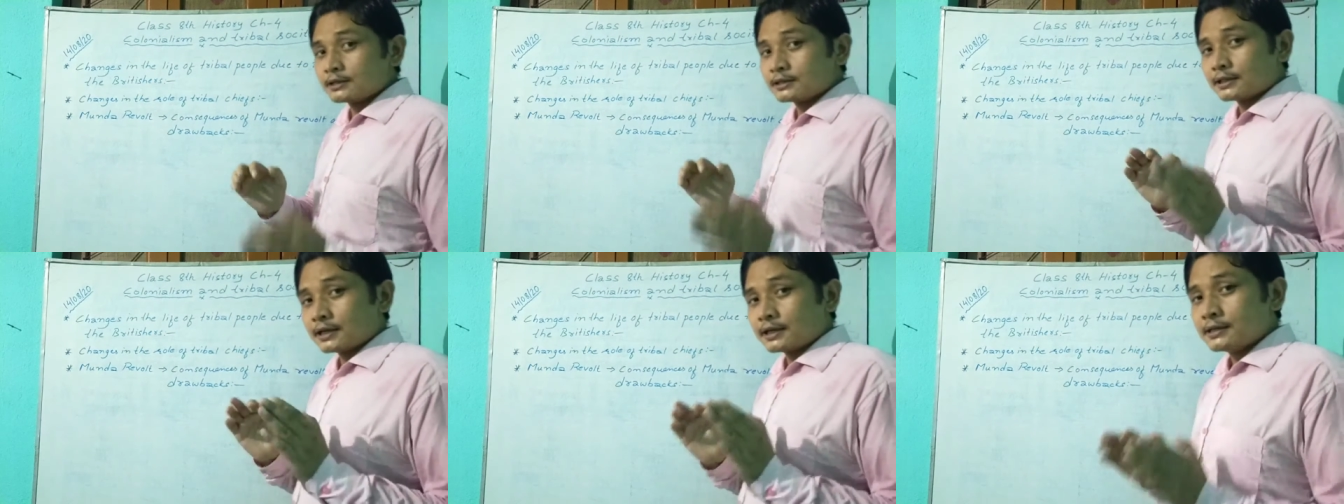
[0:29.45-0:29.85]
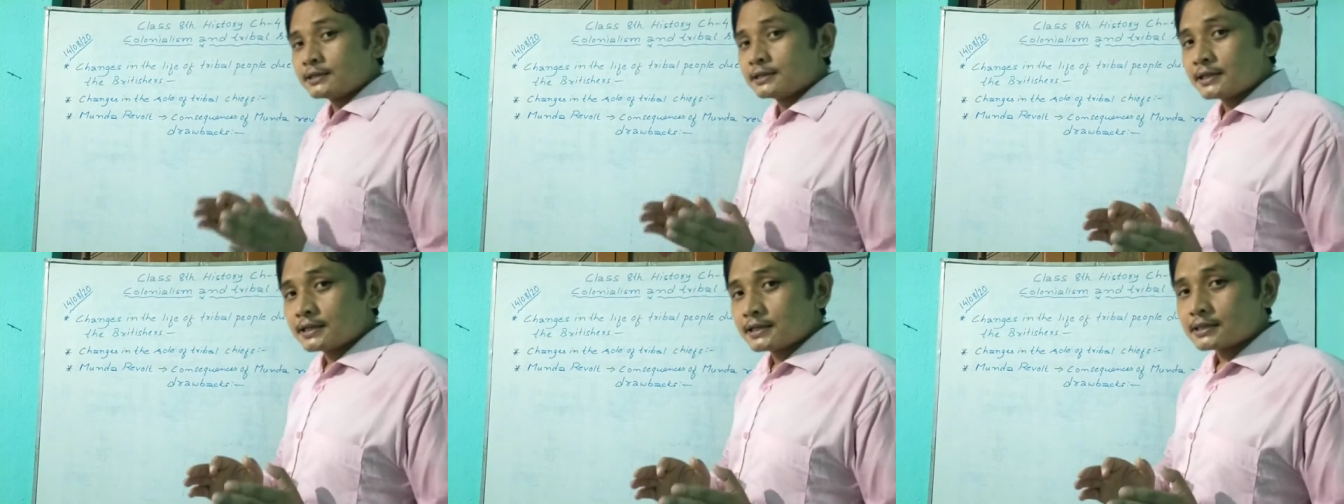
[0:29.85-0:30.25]

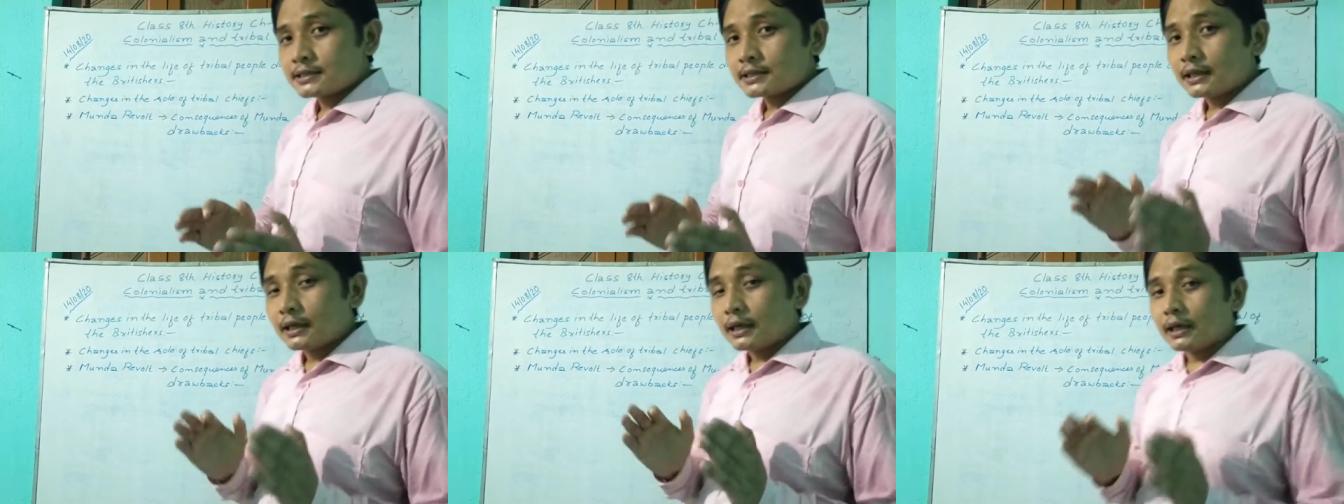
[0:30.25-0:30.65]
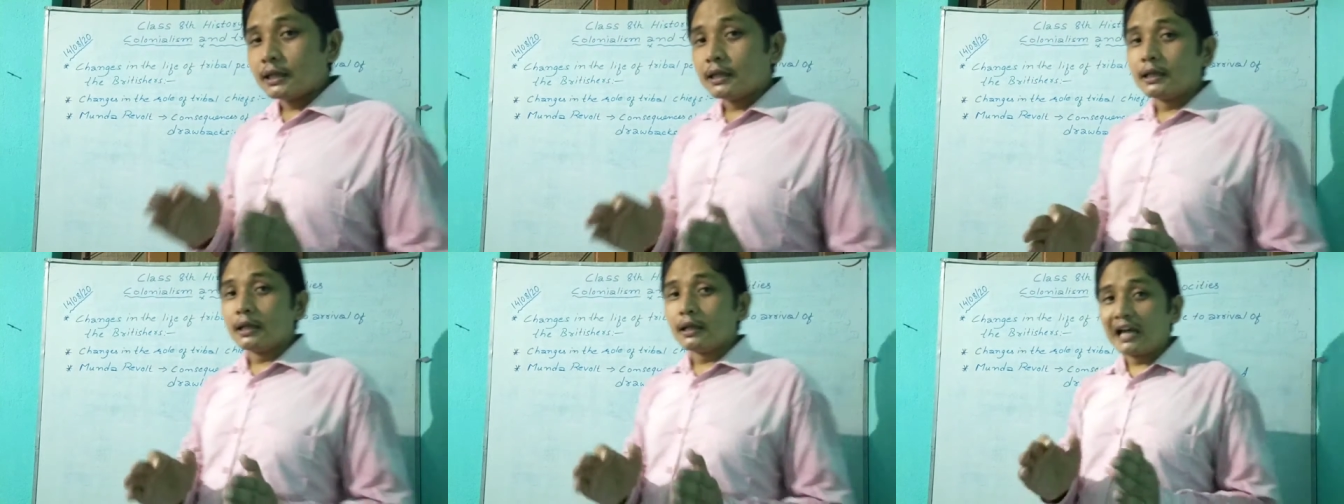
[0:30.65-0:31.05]
Changes
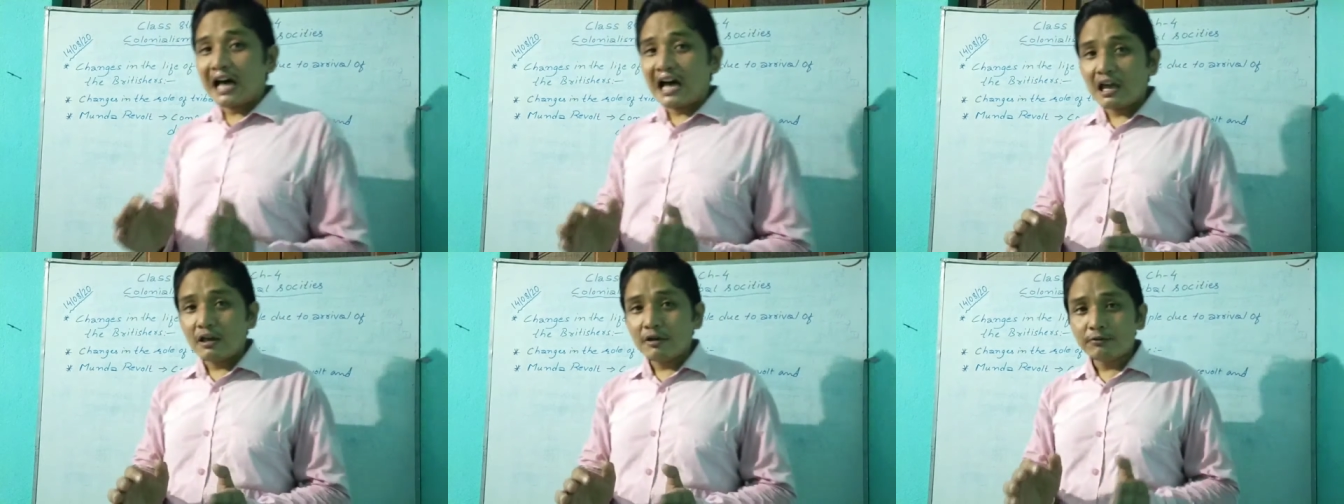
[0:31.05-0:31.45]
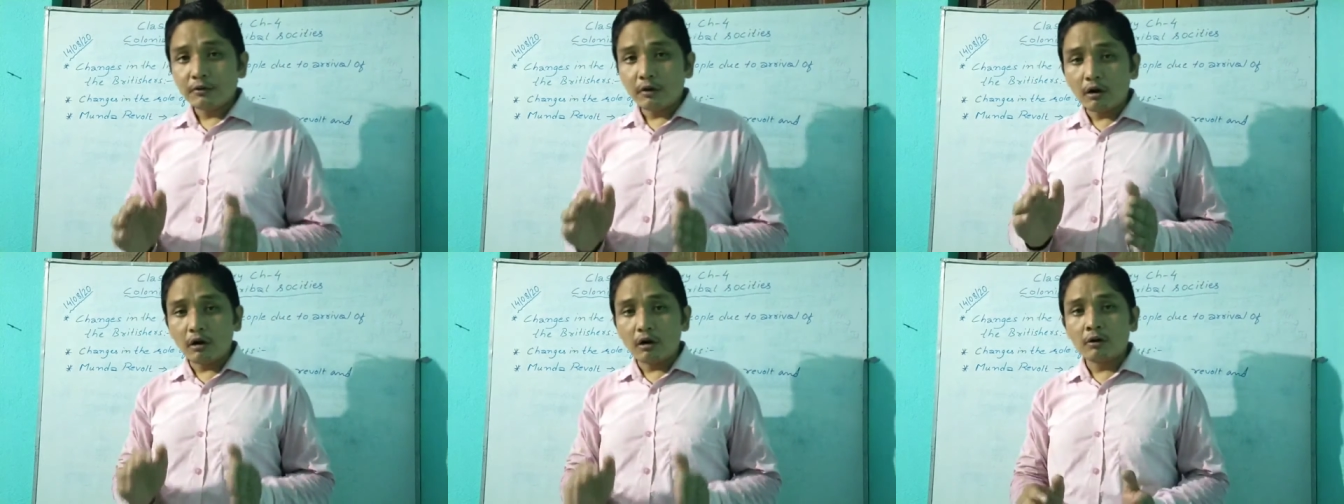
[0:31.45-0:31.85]
in the life
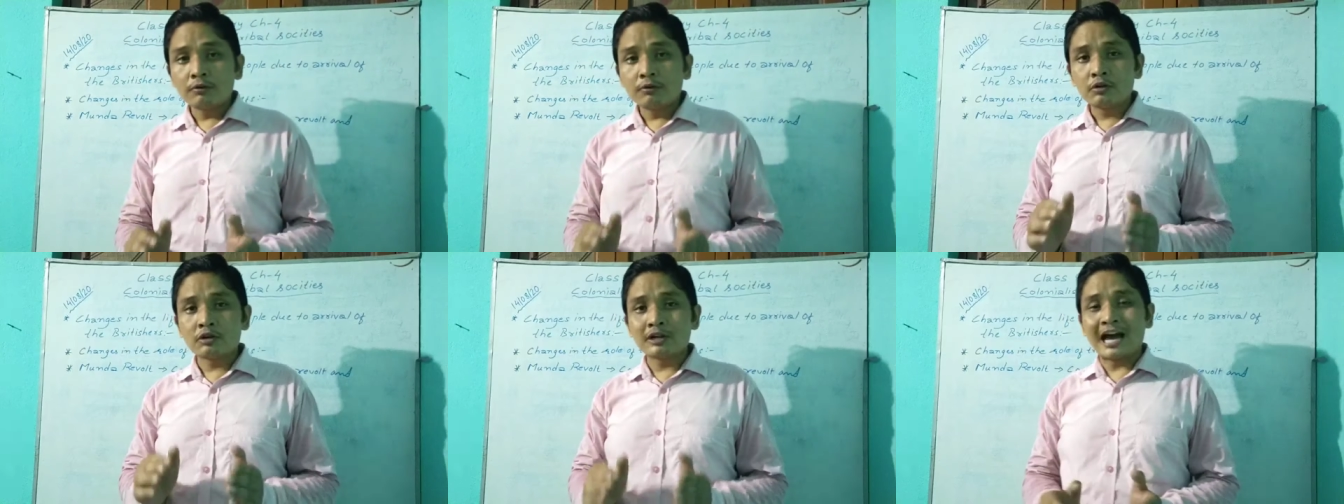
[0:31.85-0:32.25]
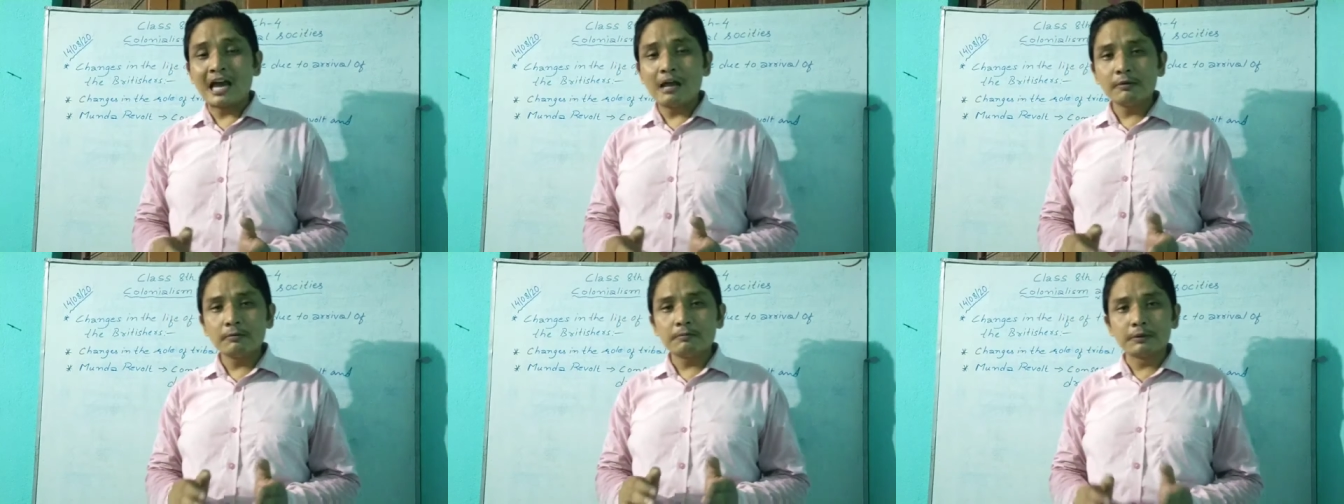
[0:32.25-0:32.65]
of
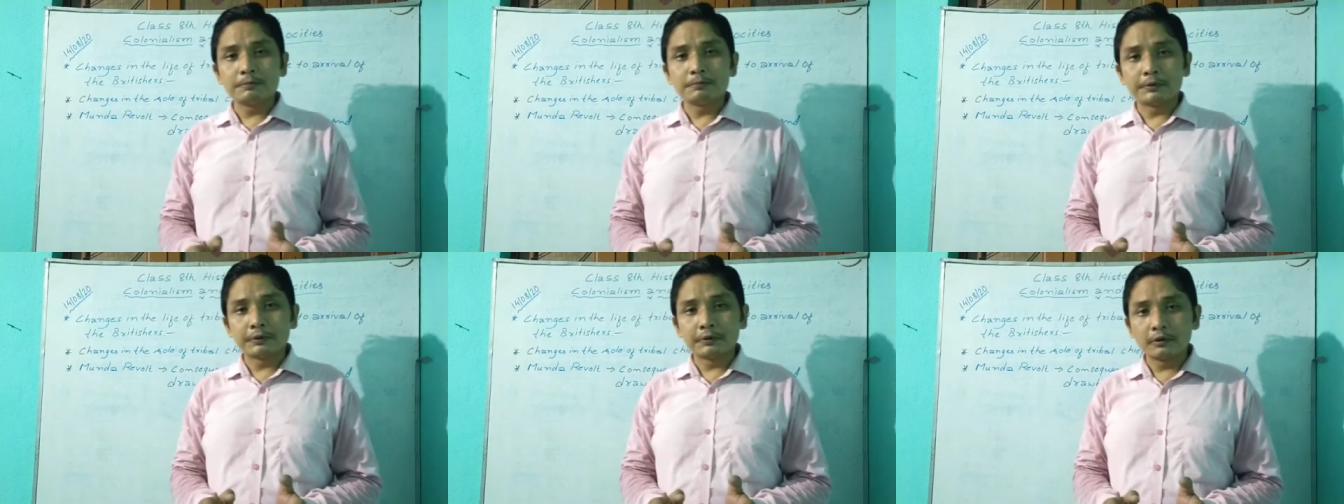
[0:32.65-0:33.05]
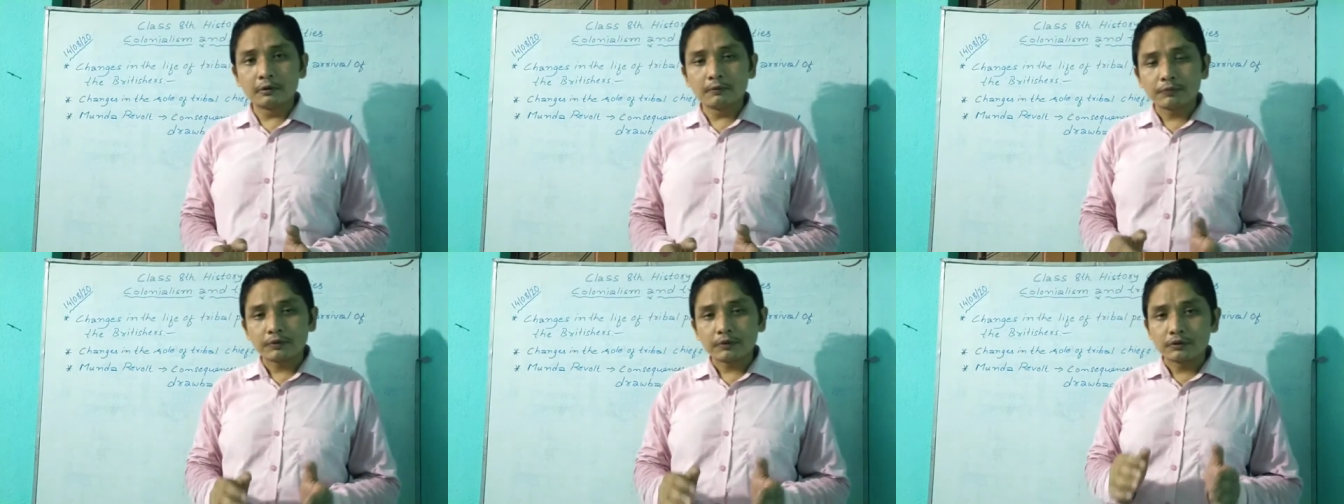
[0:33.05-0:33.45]
tribal
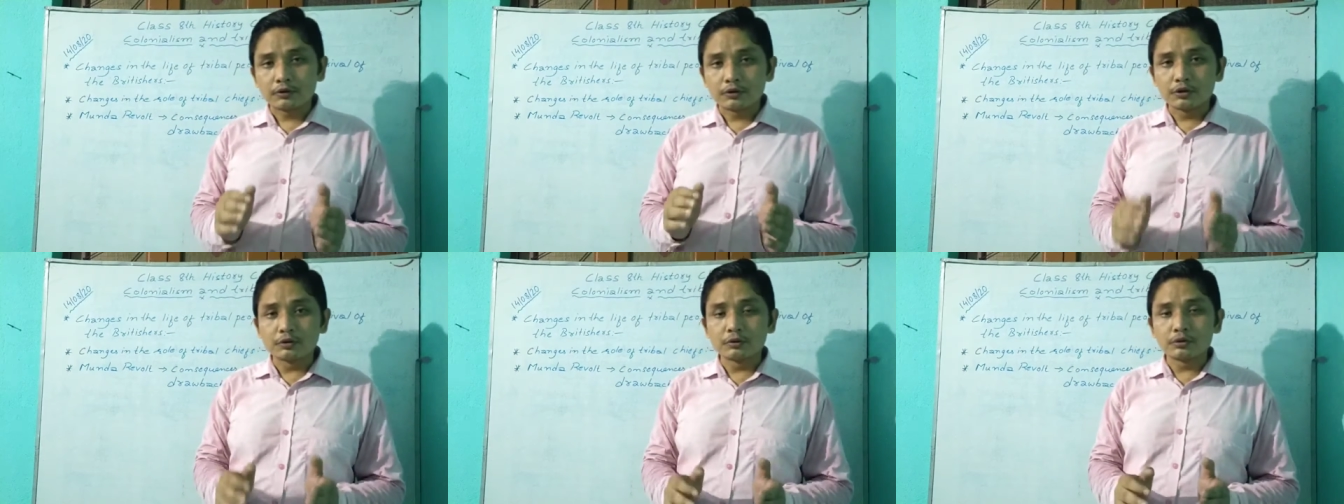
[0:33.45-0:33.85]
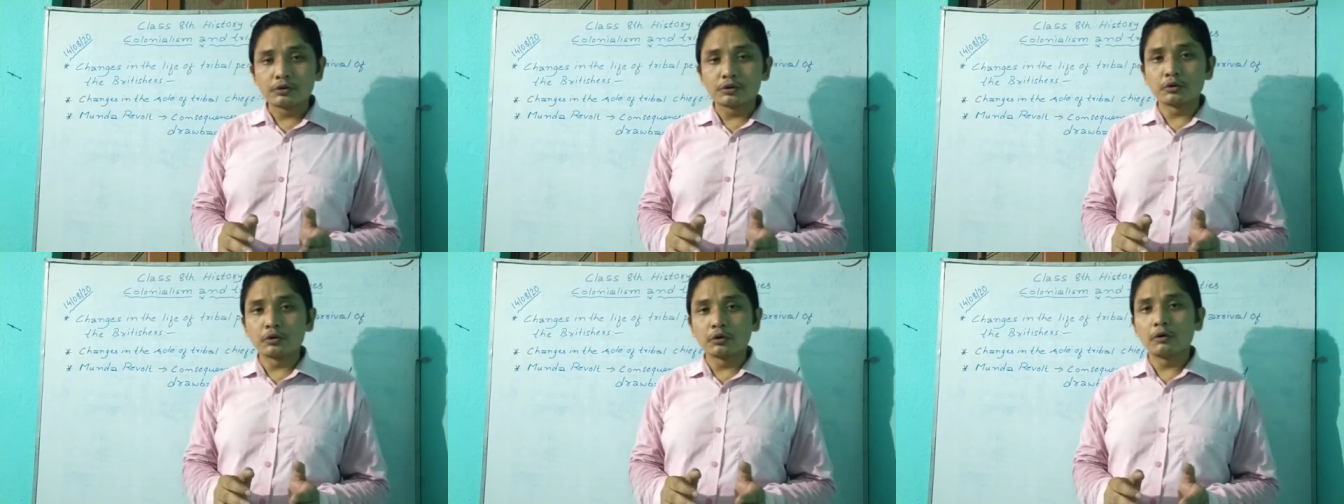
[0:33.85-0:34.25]
people due
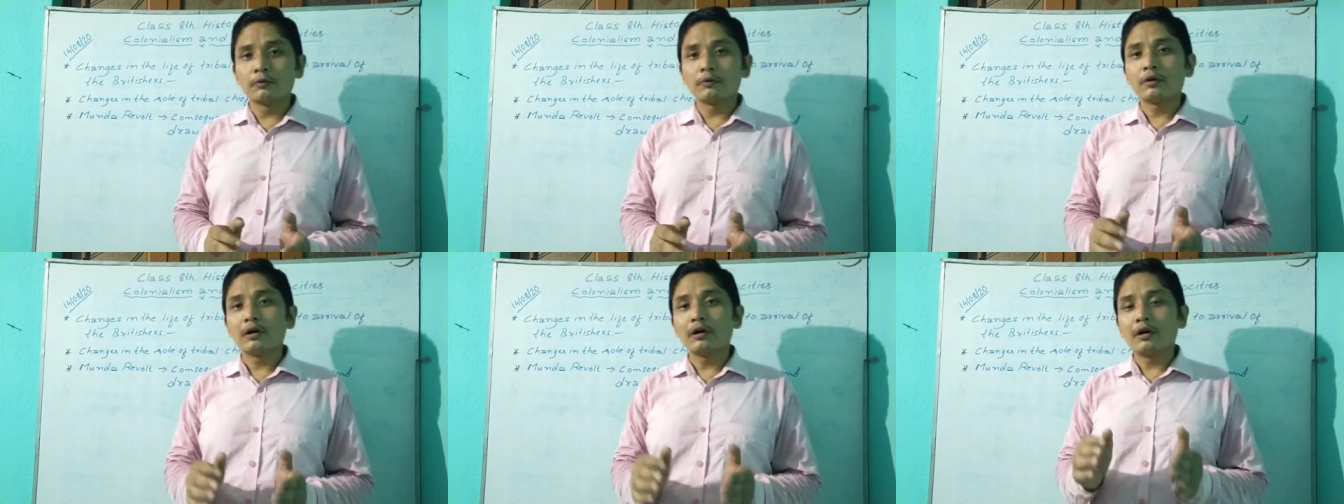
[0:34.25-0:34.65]
to